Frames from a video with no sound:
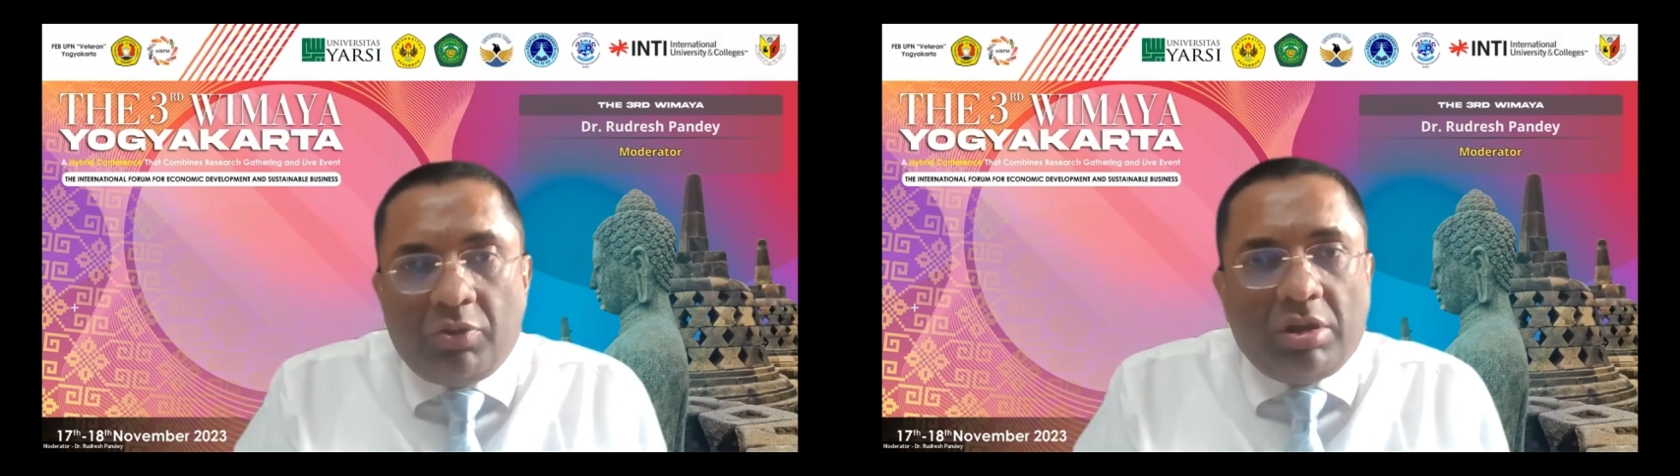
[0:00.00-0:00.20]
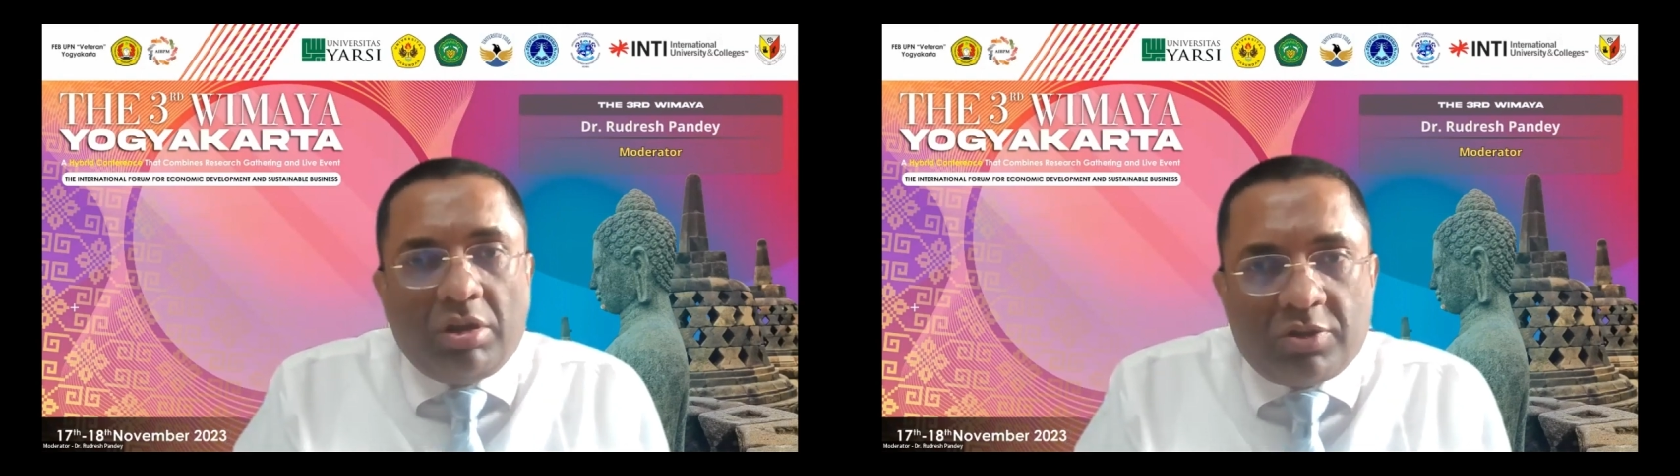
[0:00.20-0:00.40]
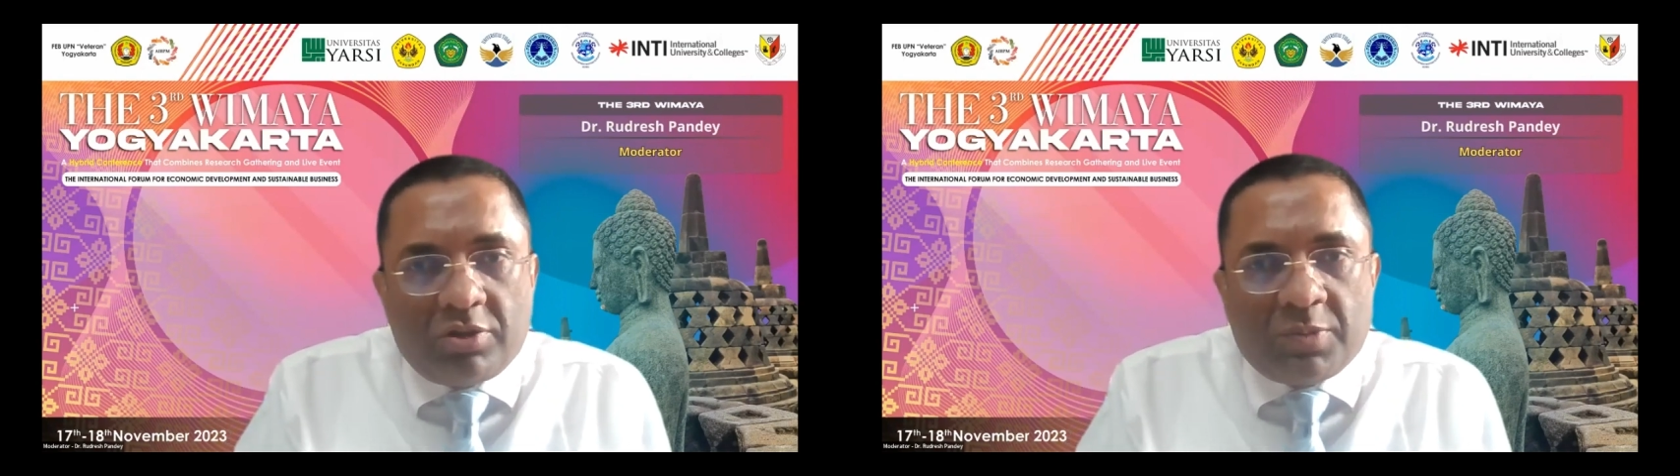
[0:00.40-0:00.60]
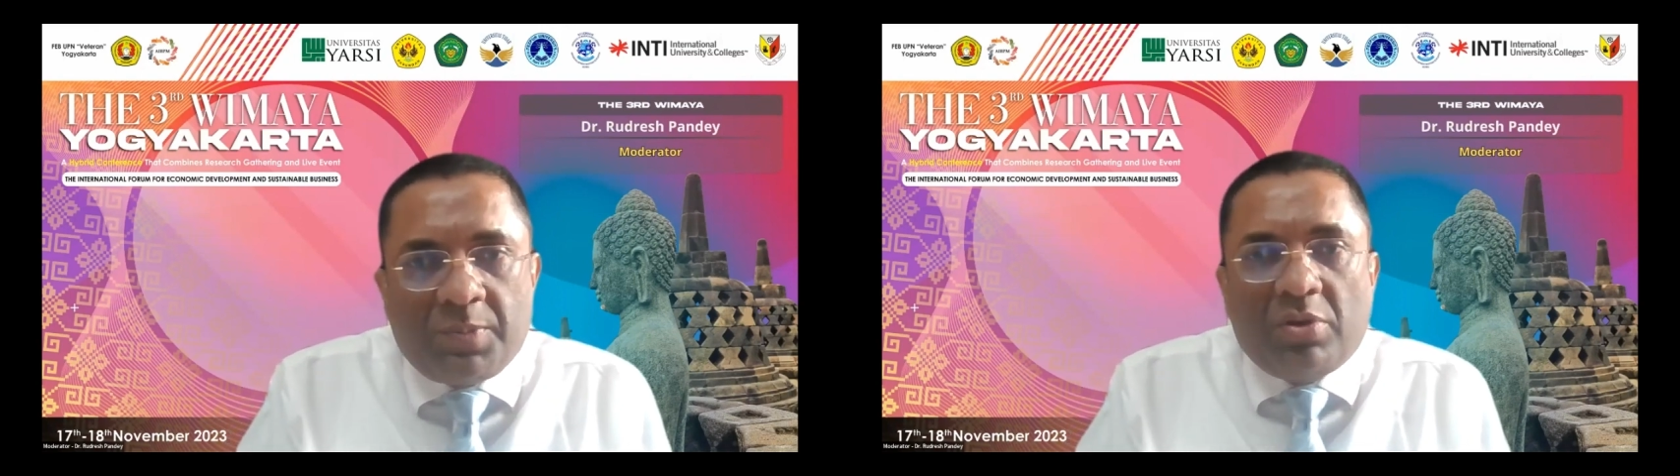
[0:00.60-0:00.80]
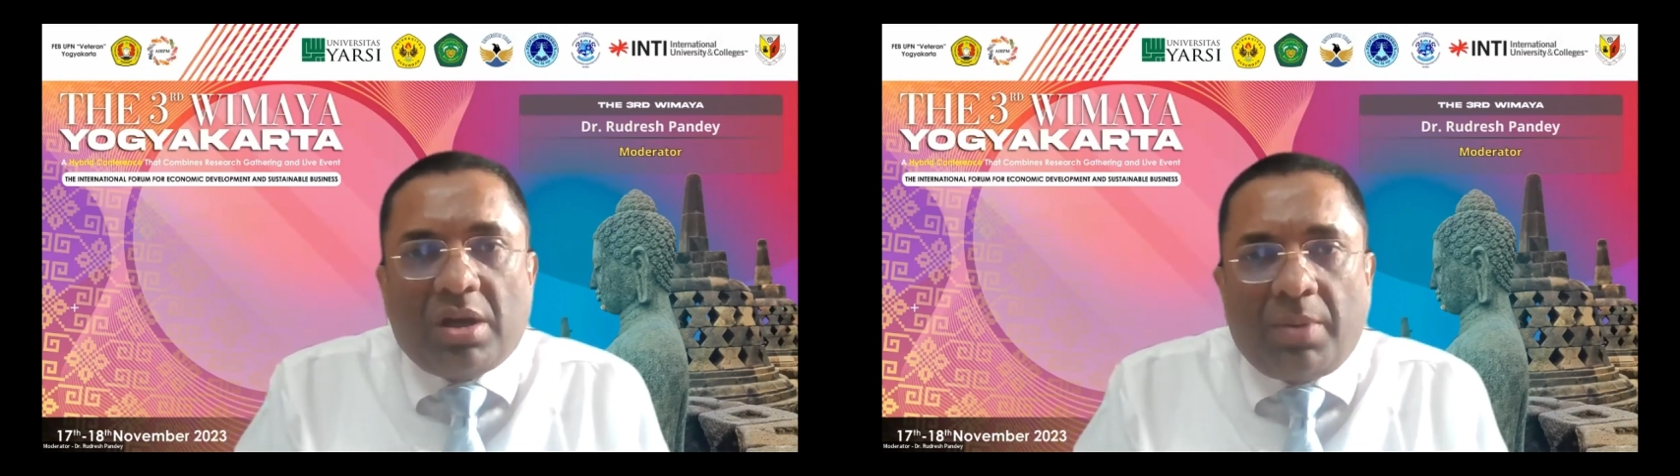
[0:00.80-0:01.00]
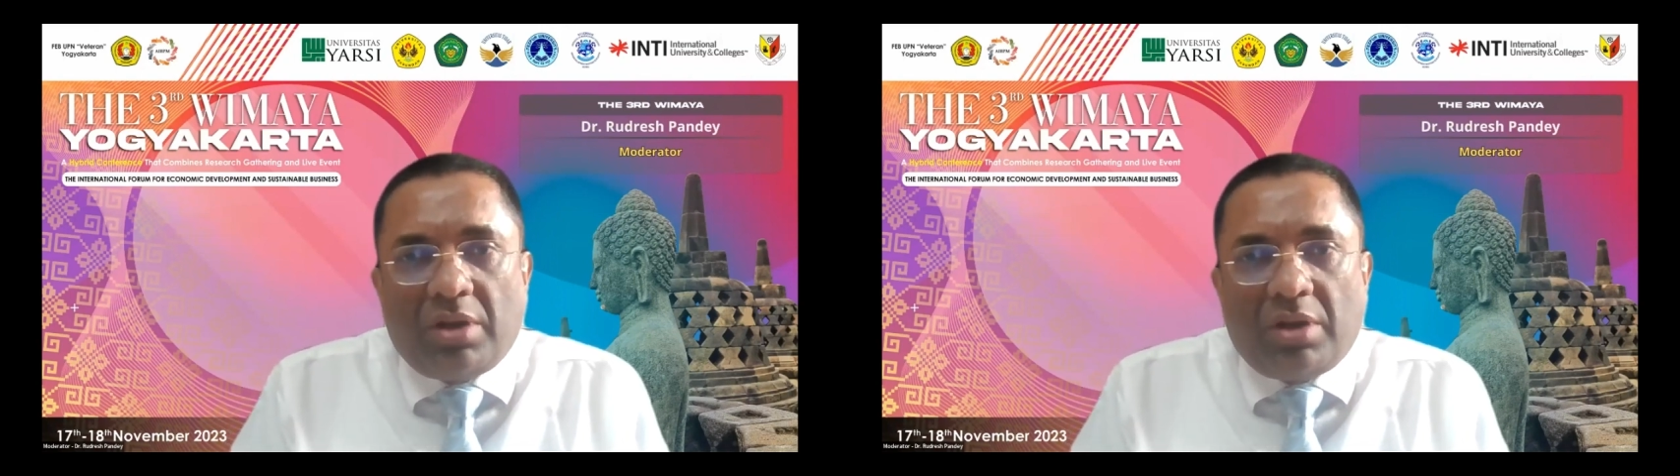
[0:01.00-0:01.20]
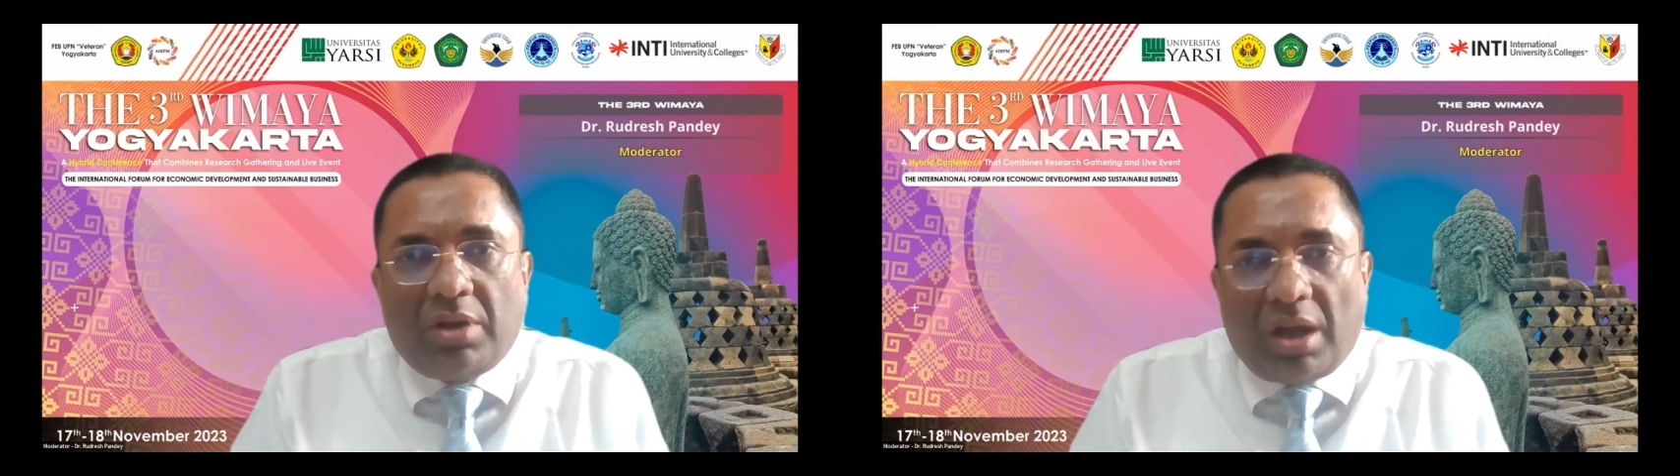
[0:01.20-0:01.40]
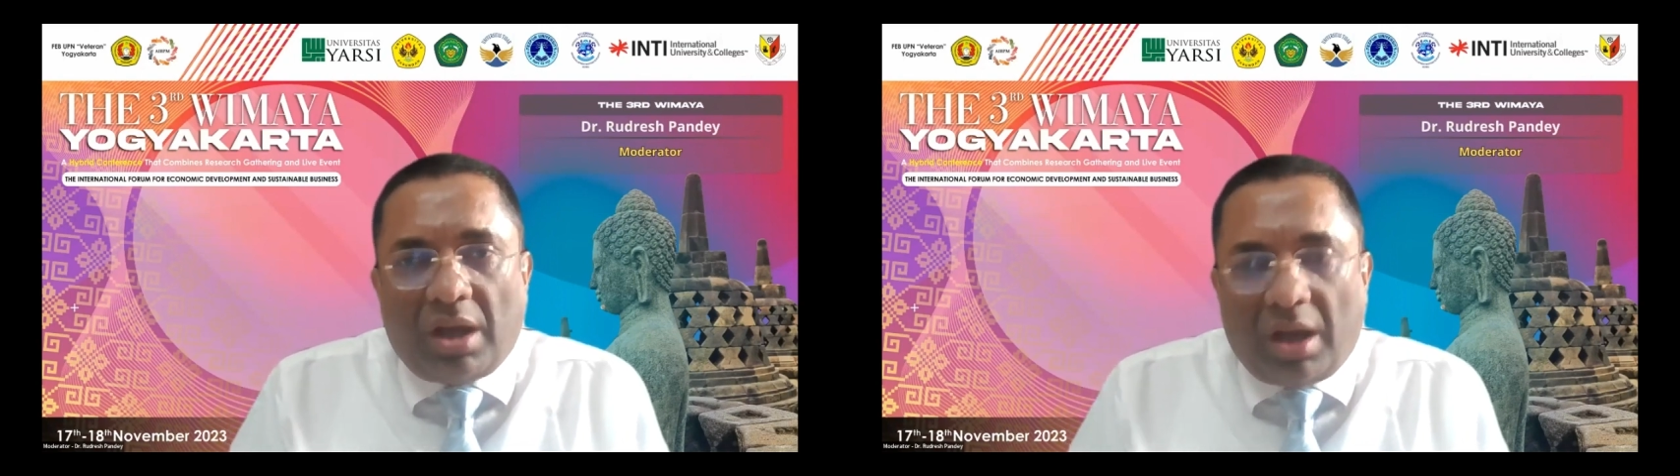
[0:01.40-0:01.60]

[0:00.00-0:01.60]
spoke about how